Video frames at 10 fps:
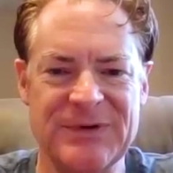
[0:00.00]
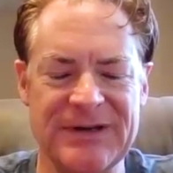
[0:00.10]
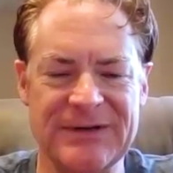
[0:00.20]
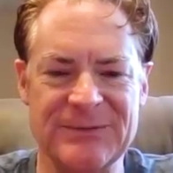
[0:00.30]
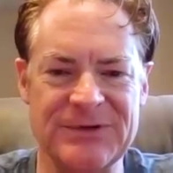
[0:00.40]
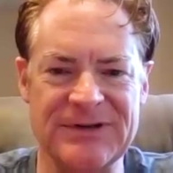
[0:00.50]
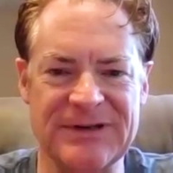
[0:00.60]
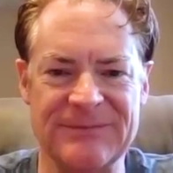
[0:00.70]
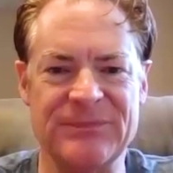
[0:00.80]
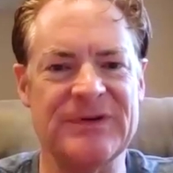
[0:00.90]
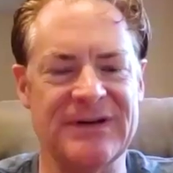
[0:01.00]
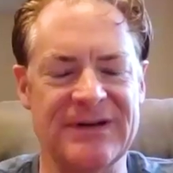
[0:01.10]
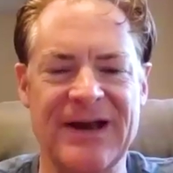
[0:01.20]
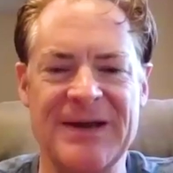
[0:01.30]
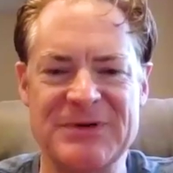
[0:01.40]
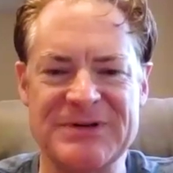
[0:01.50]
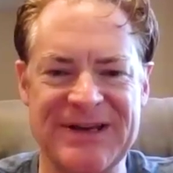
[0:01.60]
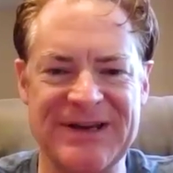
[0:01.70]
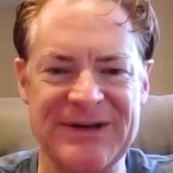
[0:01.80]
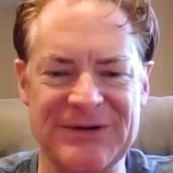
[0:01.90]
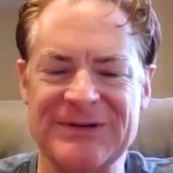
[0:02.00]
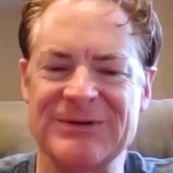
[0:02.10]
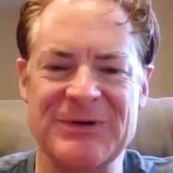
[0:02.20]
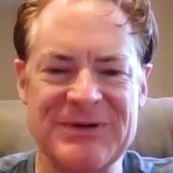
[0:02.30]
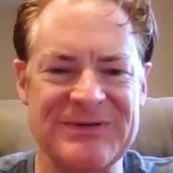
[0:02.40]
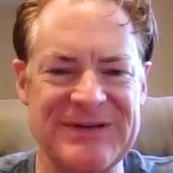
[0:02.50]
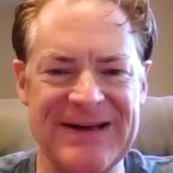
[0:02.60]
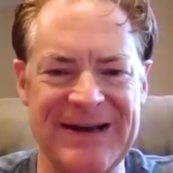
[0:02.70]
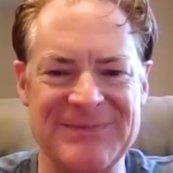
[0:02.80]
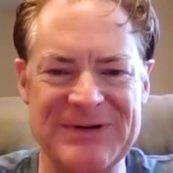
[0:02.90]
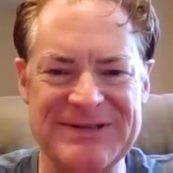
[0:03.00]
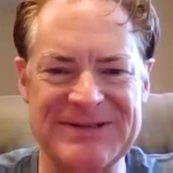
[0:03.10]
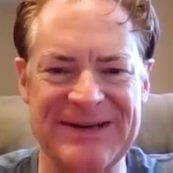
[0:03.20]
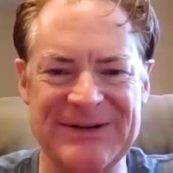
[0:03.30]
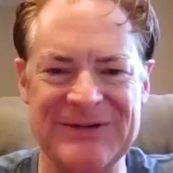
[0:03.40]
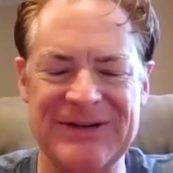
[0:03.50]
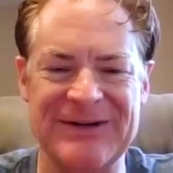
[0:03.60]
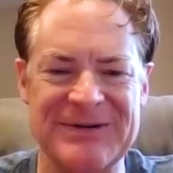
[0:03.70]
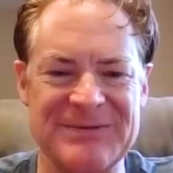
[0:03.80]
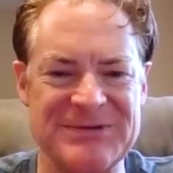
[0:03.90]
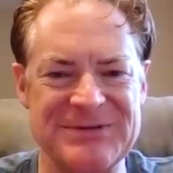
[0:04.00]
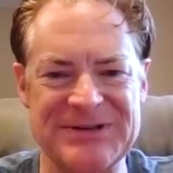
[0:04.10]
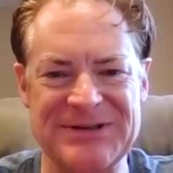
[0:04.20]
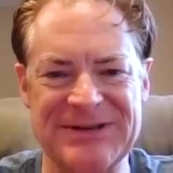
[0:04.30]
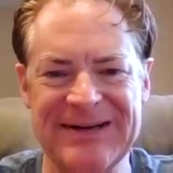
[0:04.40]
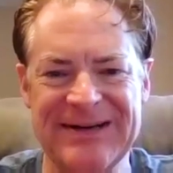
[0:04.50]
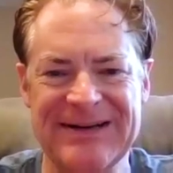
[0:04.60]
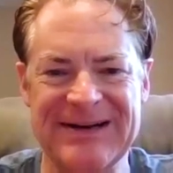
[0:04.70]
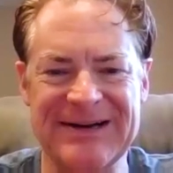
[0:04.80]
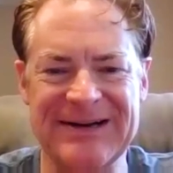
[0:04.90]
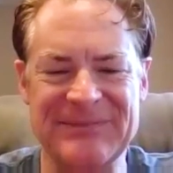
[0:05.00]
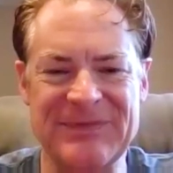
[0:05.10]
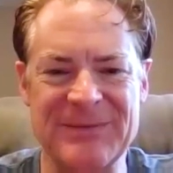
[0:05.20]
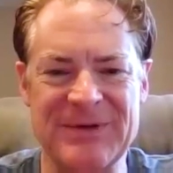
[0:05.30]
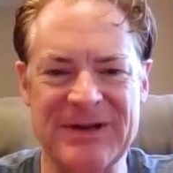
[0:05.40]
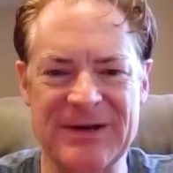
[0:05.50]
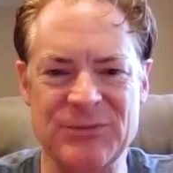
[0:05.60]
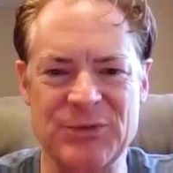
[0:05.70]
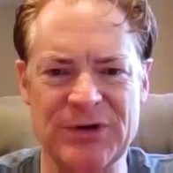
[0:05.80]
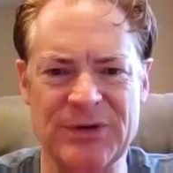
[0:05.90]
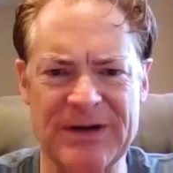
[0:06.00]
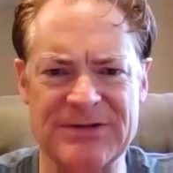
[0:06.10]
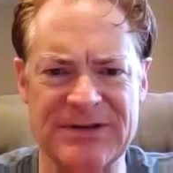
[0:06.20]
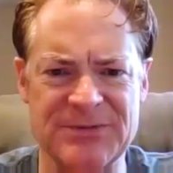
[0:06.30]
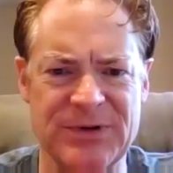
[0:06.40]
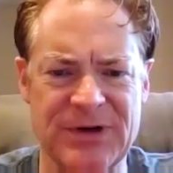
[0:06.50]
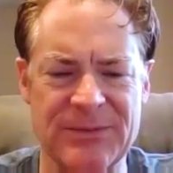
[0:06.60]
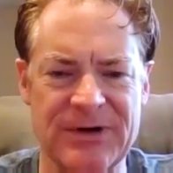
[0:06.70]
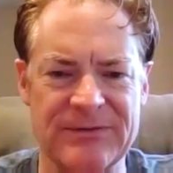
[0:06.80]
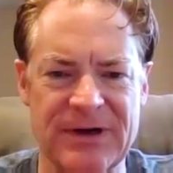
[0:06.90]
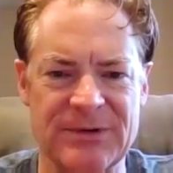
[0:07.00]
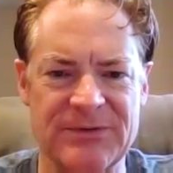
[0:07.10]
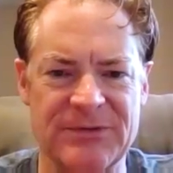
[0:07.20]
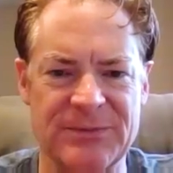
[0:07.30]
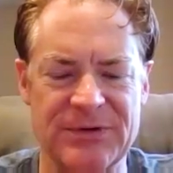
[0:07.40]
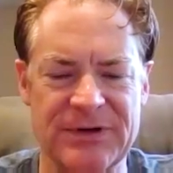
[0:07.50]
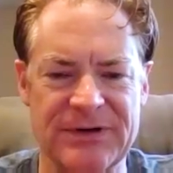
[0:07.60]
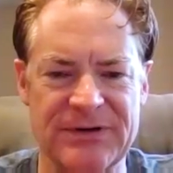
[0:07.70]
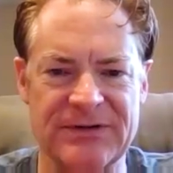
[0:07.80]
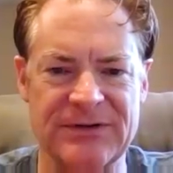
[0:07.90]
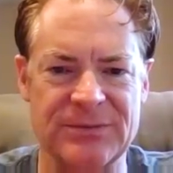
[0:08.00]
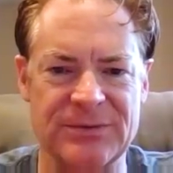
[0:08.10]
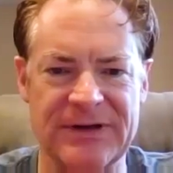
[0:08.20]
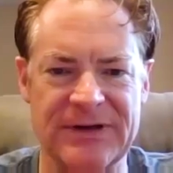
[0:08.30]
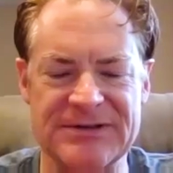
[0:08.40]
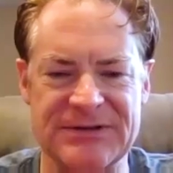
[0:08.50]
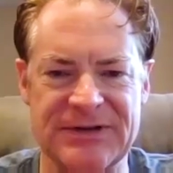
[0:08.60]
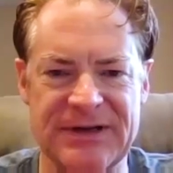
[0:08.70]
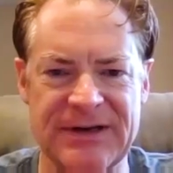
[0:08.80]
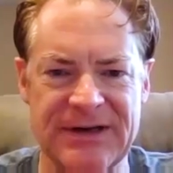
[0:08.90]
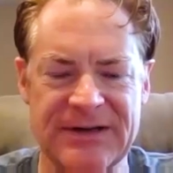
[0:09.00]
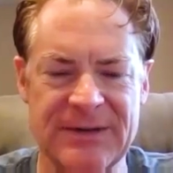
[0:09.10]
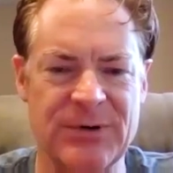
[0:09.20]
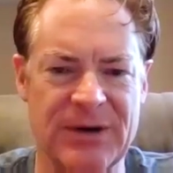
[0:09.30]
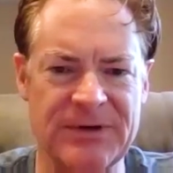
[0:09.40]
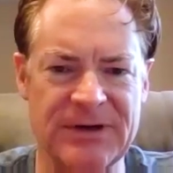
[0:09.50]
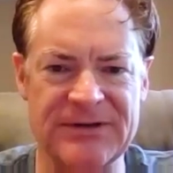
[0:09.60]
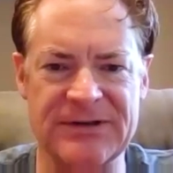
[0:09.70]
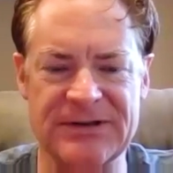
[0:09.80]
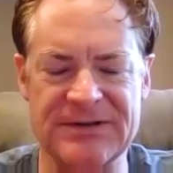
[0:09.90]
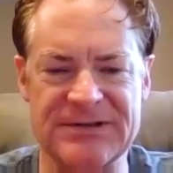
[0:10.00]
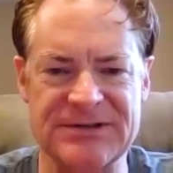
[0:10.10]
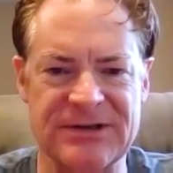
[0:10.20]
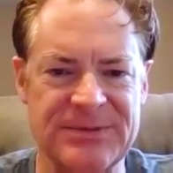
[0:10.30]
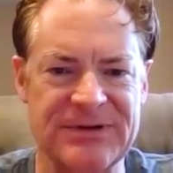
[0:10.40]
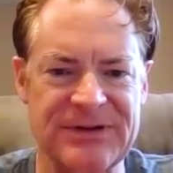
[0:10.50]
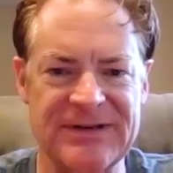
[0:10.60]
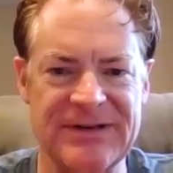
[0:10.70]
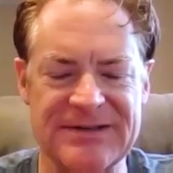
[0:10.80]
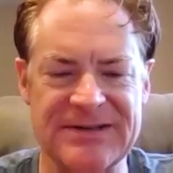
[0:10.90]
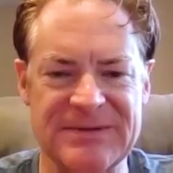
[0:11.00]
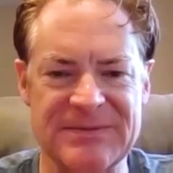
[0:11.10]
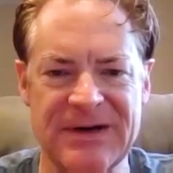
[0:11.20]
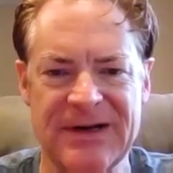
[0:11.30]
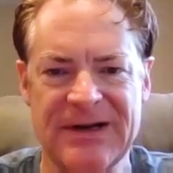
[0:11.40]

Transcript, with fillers: But it, with the hyperscale growth of the hyperscale cloud infrastructure um, that became really microsoft's primary environmental footprint globally and so they they brought me on to, to start up and lead that team